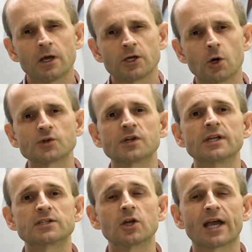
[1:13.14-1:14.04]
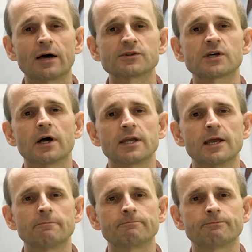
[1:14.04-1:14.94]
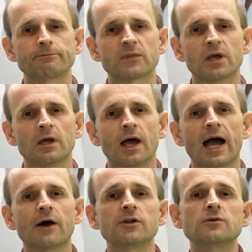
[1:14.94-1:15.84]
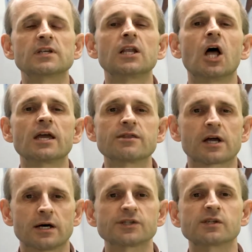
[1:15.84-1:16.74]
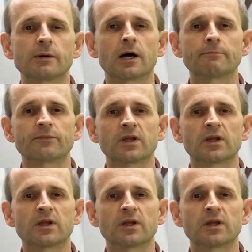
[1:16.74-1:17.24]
You also need to look outside in. How do you delight the customer?